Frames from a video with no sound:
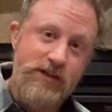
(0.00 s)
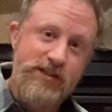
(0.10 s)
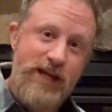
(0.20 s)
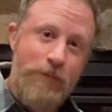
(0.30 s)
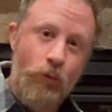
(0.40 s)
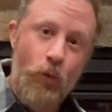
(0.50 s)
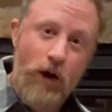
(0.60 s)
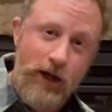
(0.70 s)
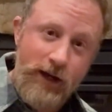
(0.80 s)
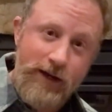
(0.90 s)
step
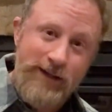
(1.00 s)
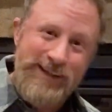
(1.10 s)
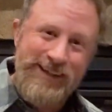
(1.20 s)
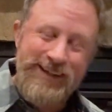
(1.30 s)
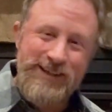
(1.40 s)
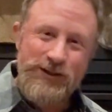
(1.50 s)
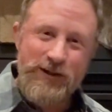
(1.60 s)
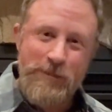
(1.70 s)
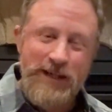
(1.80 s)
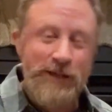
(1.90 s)
1, it's going
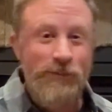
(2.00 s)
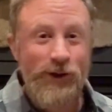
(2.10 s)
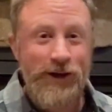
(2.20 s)
to make him